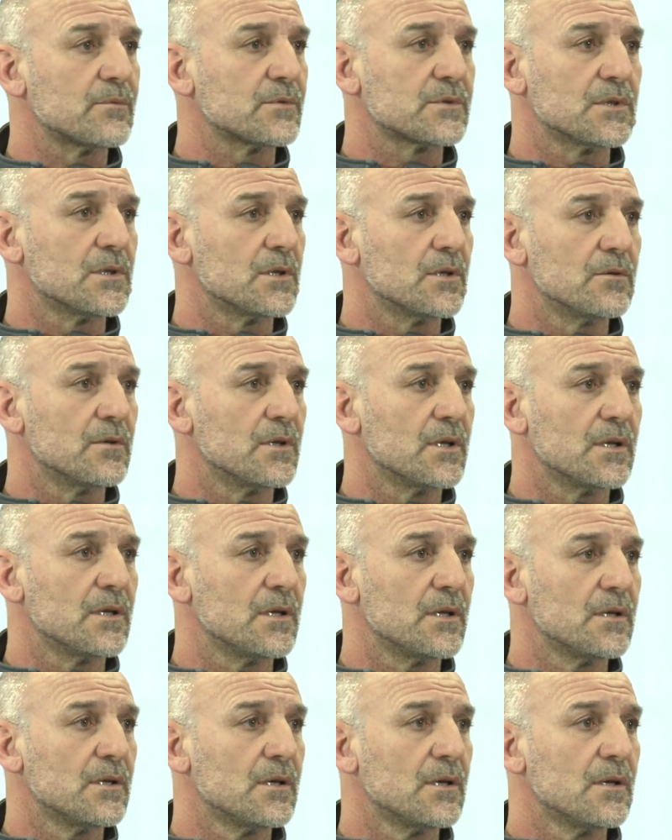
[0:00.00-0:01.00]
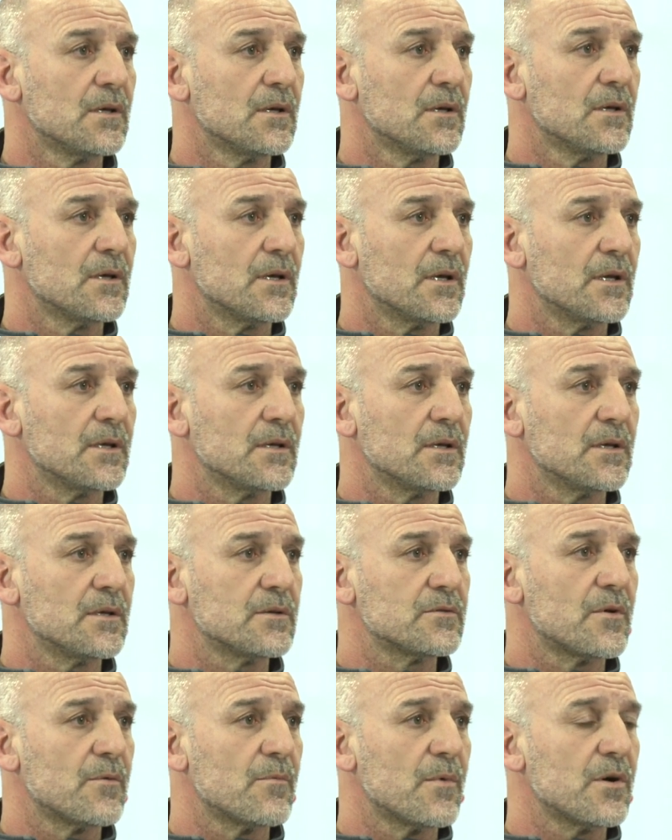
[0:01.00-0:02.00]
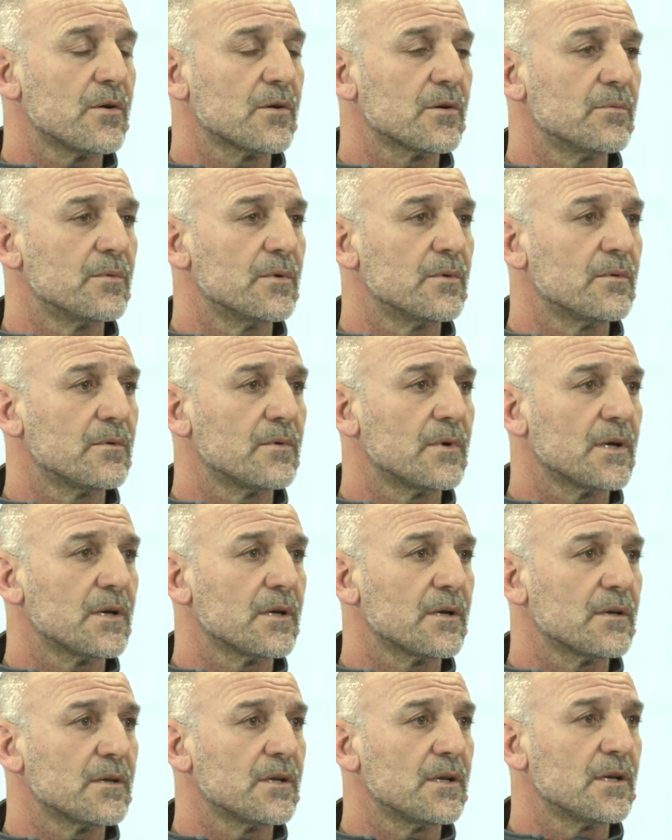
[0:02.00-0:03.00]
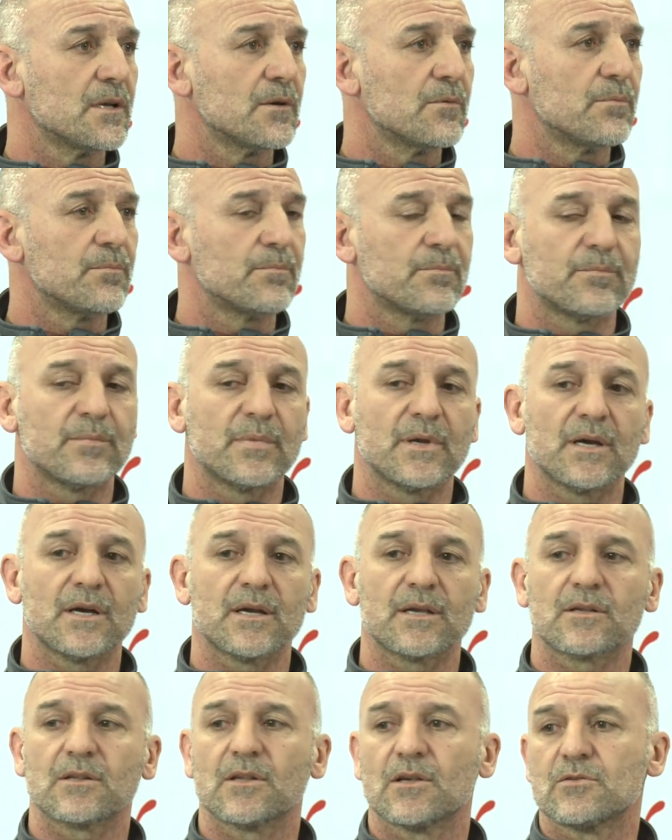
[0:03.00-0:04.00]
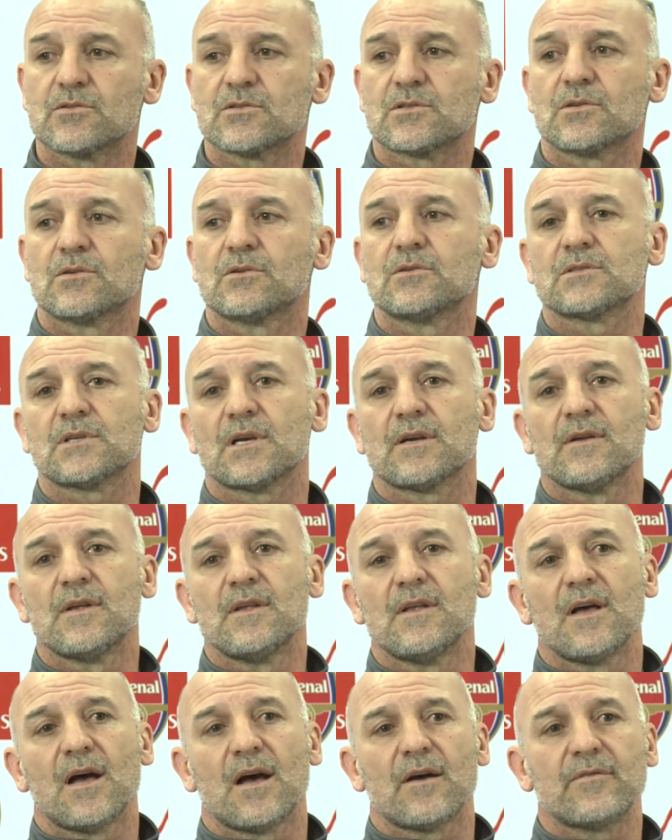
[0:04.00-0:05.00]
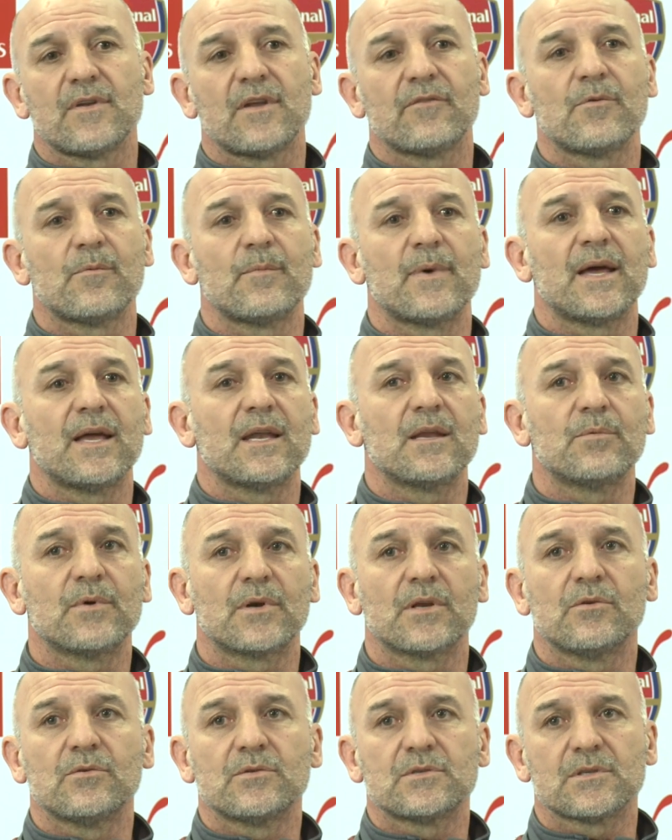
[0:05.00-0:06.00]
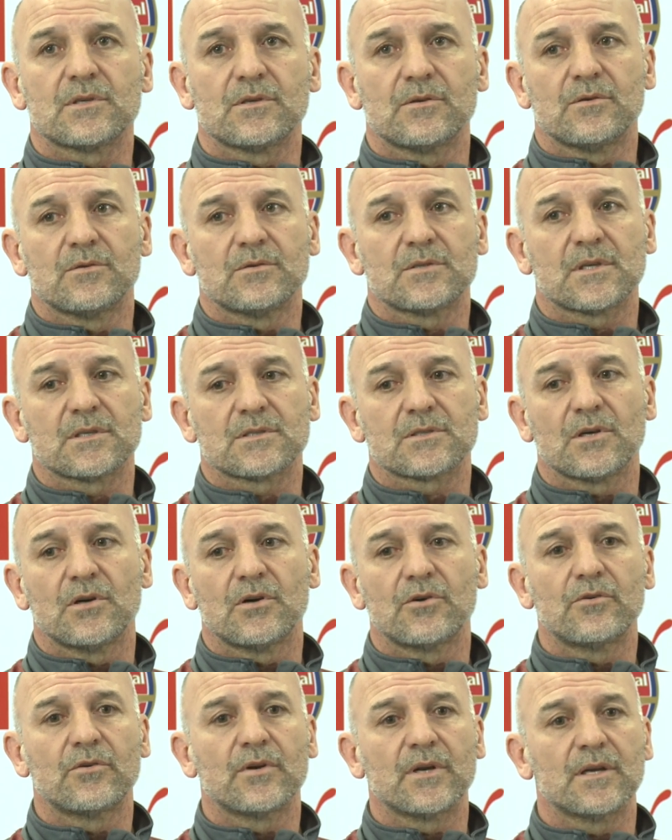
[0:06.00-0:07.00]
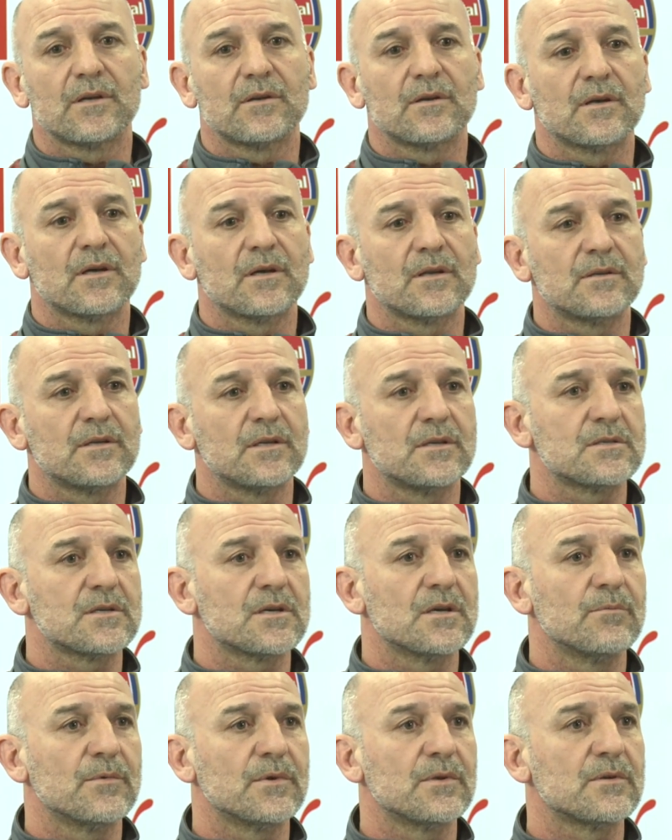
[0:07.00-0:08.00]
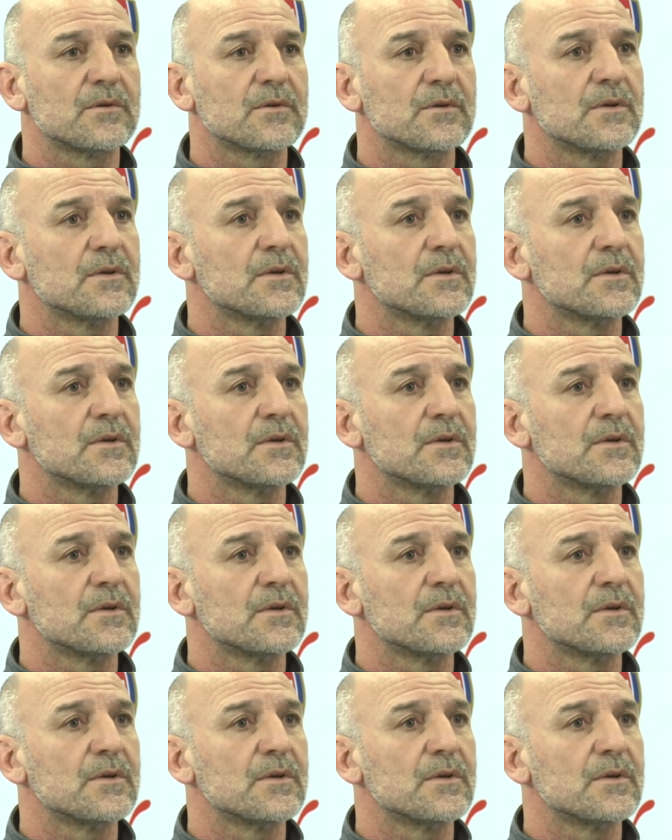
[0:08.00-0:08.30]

Absolutely. He's remarkable. Behind closed doors, I've never met anybody who's as hungry and determined